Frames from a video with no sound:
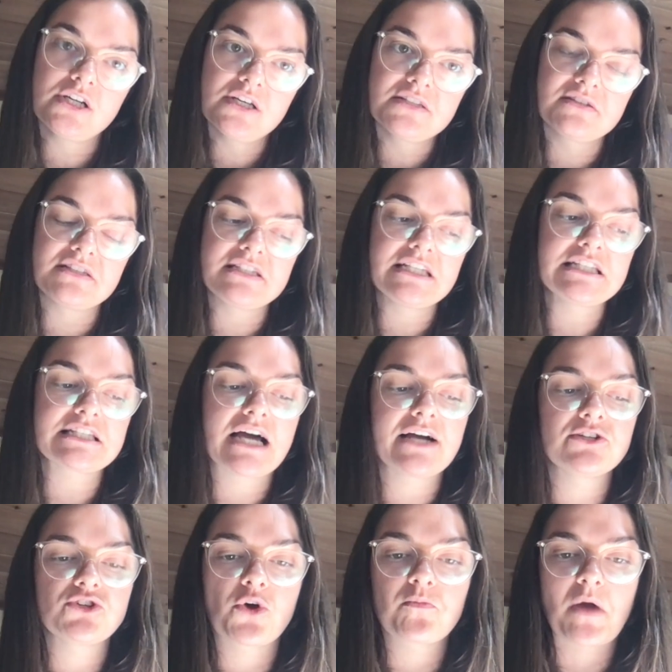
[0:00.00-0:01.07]
So since I
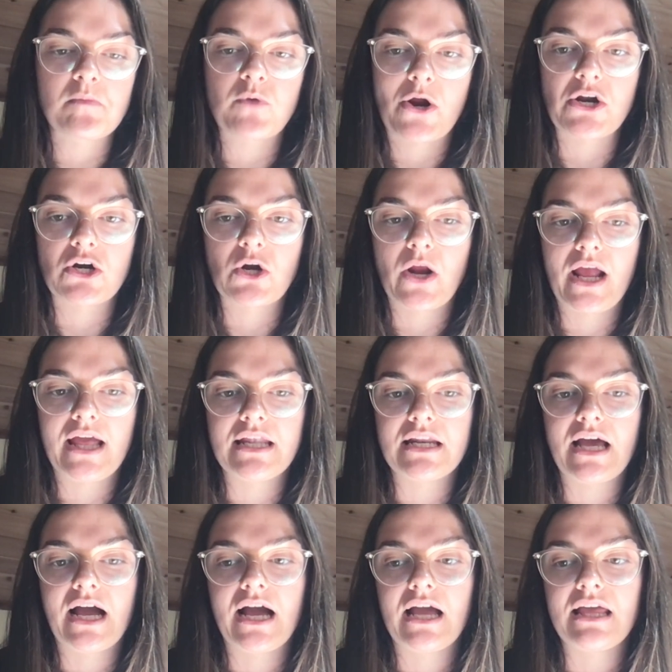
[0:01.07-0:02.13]
know my brother and
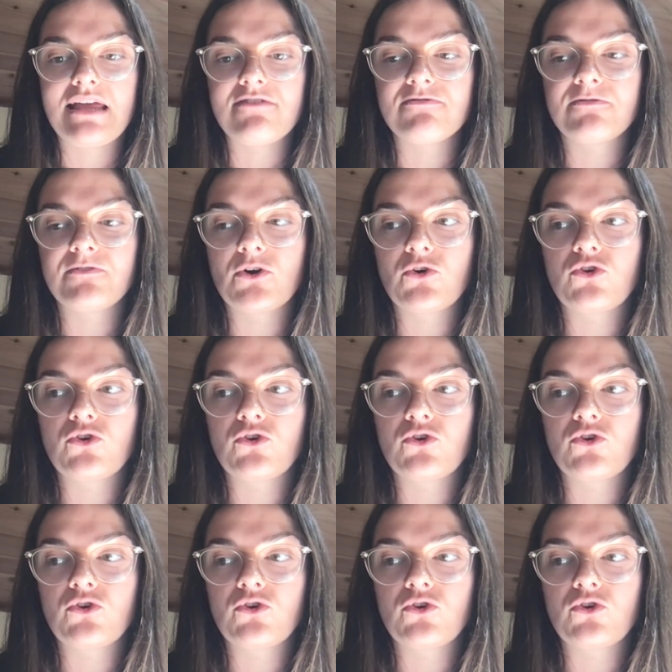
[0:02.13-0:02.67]
I've